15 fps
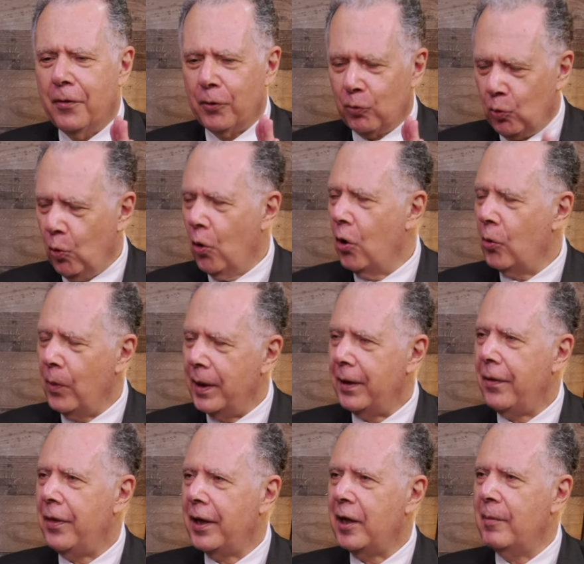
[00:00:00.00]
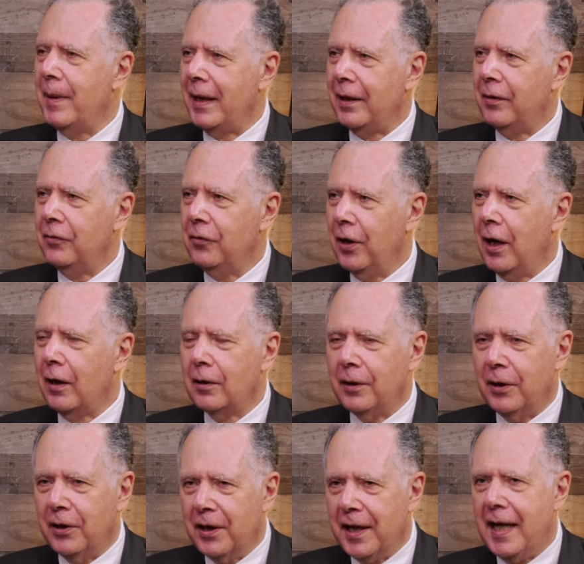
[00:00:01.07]
the wrong way to think about it
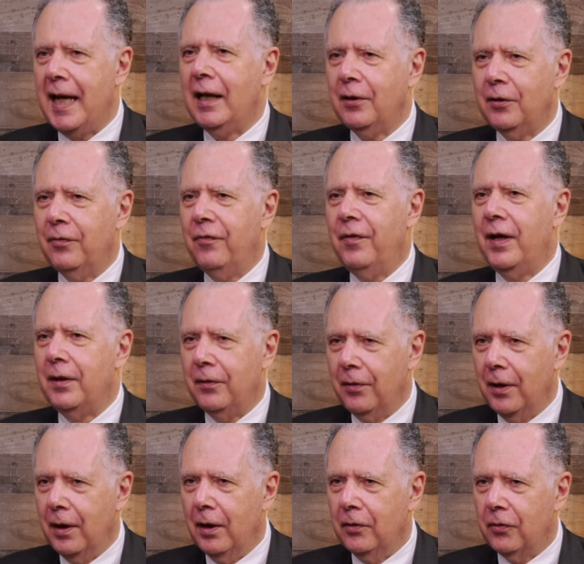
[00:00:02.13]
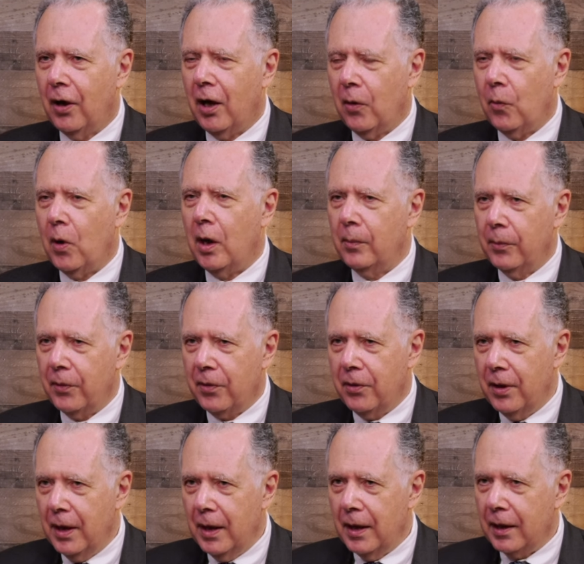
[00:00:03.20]
entirely. You can't defend Taiwan
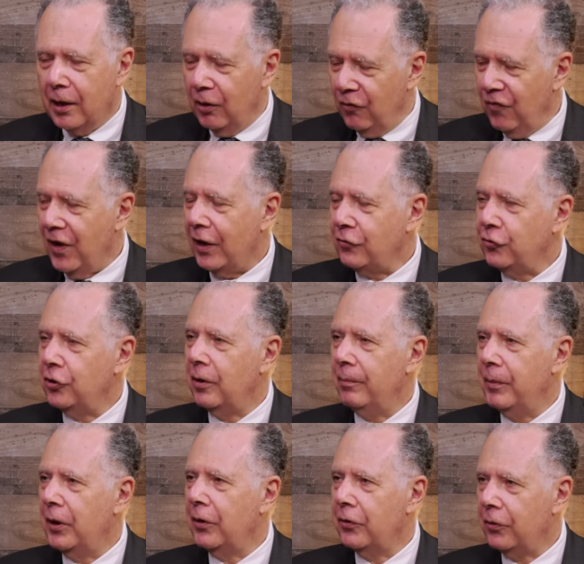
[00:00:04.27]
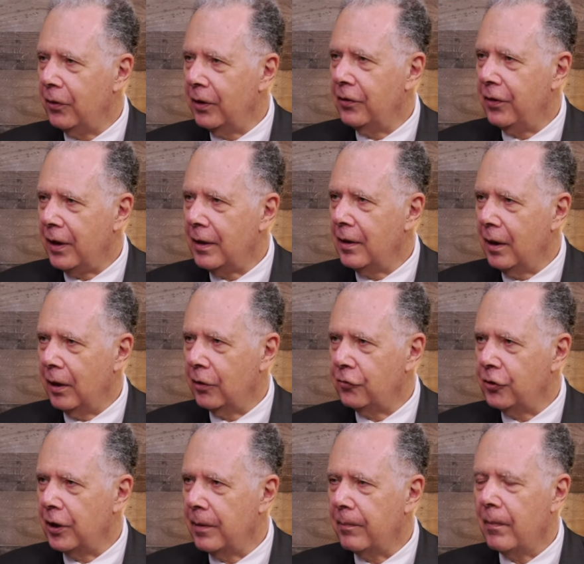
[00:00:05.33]
with conventional military
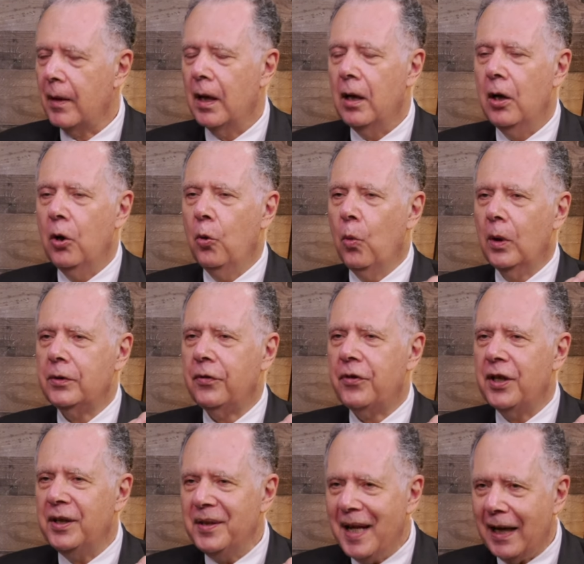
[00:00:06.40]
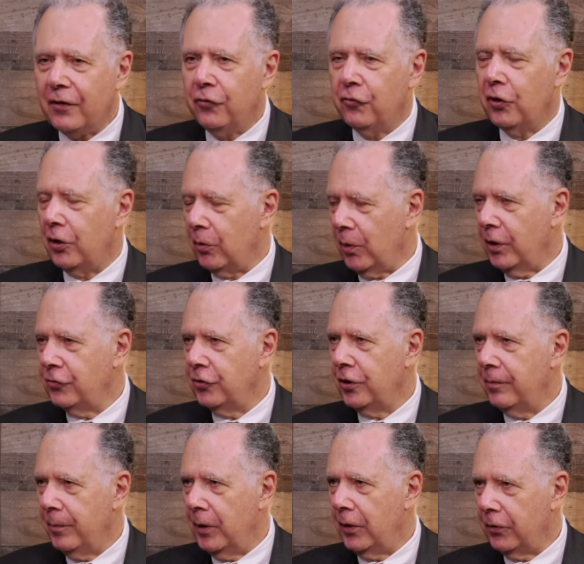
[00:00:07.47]
technology. What's the next
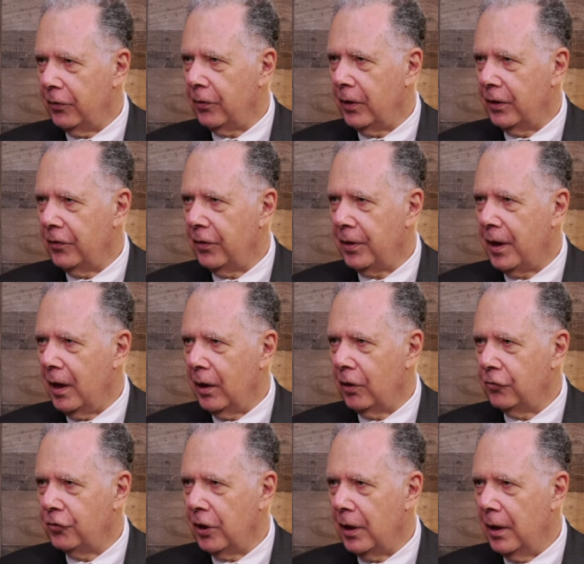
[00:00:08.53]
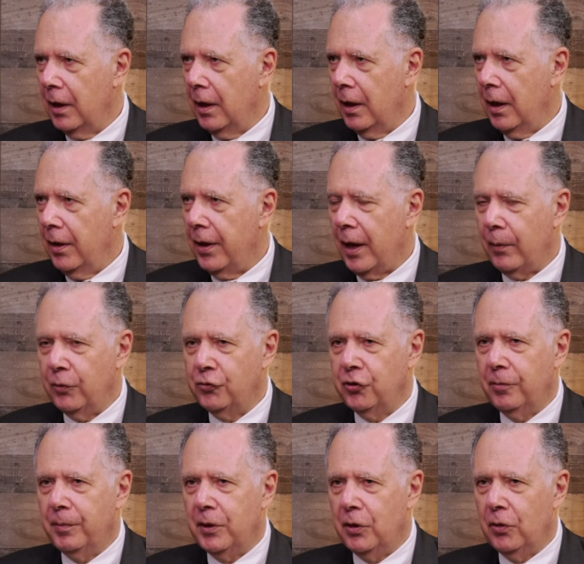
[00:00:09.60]
generation of military technology that we
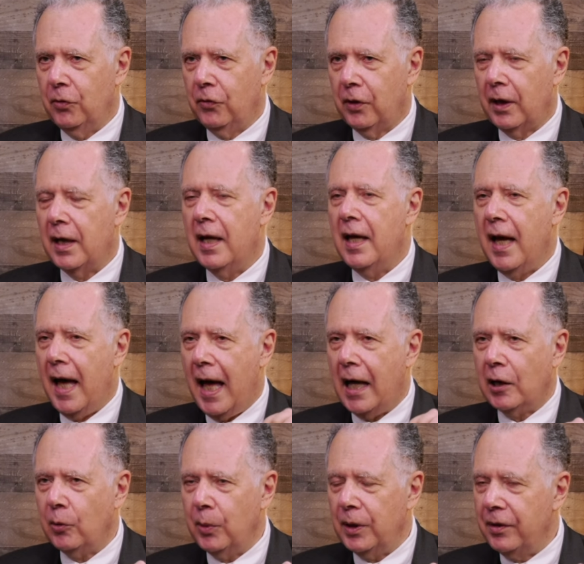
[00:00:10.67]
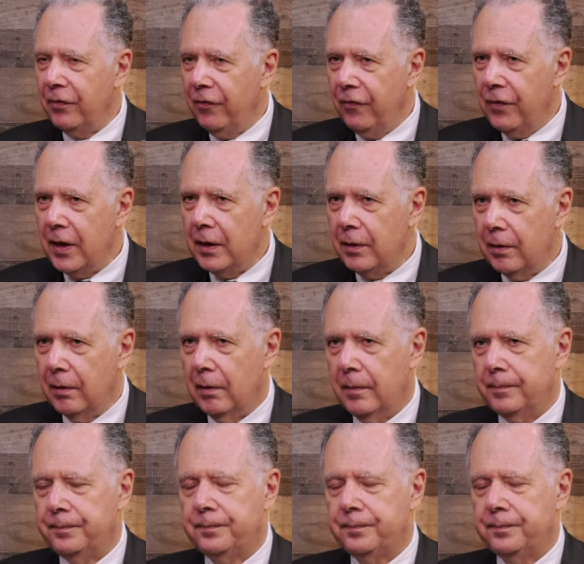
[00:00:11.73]
should be using? How do we defeat